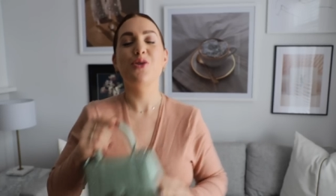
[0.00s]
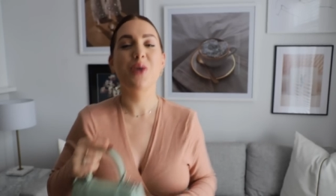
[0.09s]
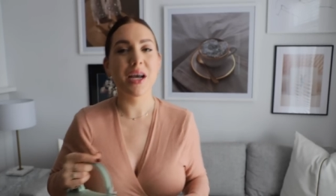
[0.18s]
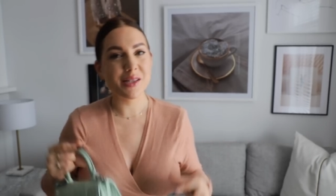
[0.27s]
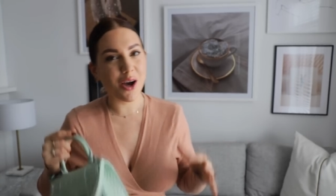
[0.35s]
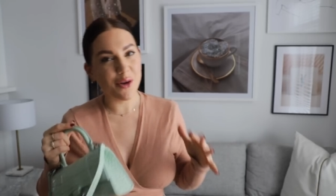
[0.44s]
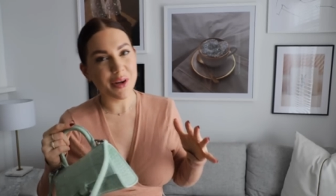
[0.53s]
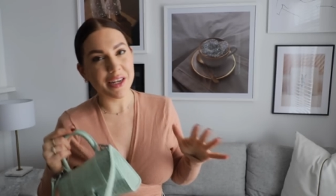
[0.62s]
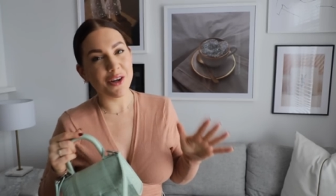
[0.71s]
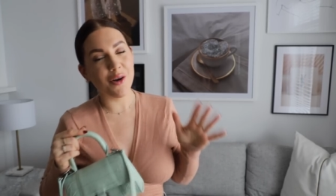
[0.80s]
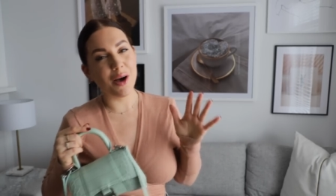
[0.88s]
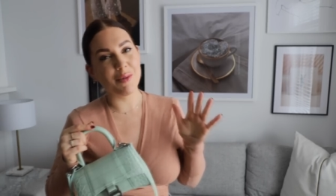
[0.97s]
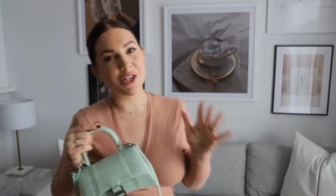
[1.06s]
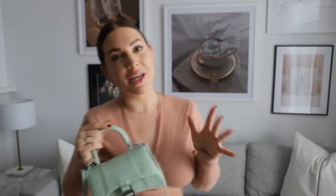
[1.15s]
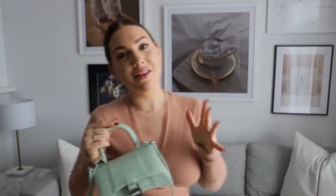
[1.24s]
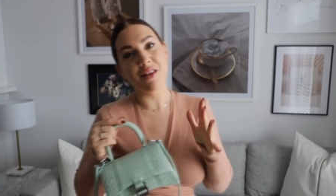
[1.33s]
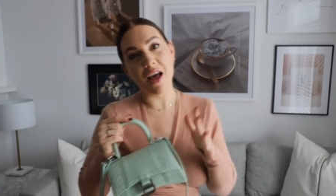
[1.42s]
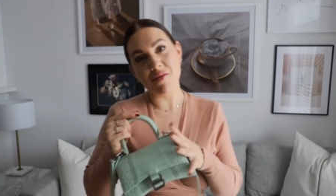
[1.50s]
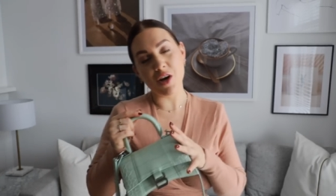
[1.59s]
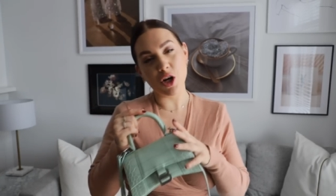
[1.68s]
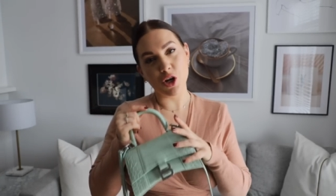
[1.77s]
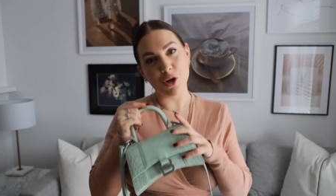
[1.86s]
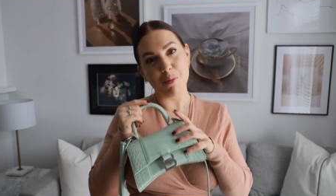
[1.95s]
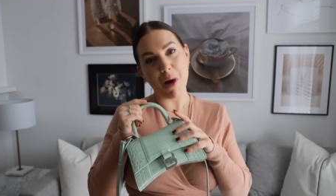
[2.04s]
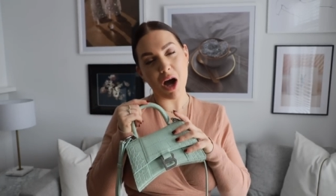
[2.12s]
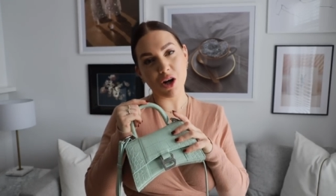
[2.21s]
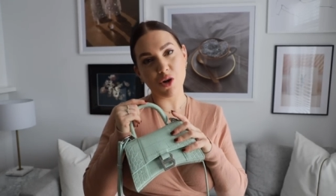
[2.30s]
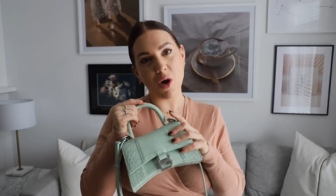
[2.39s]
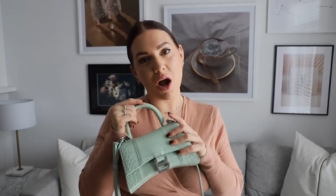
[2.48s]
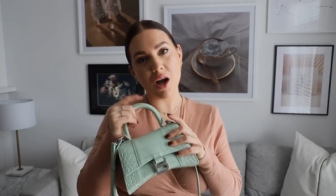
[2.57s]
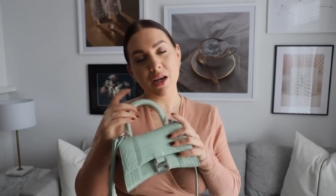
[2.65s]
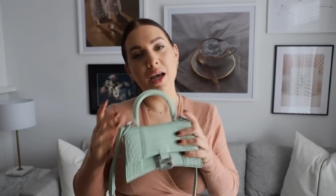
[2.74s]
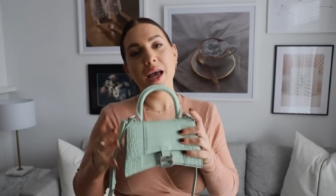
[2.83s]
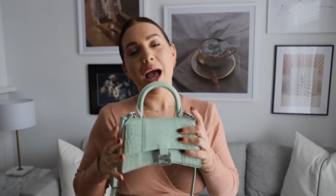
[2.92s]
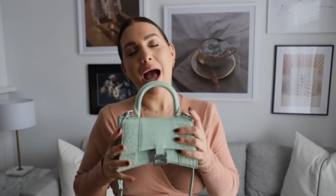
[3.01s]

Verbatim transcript: You guys already know how much I love a good mock croc.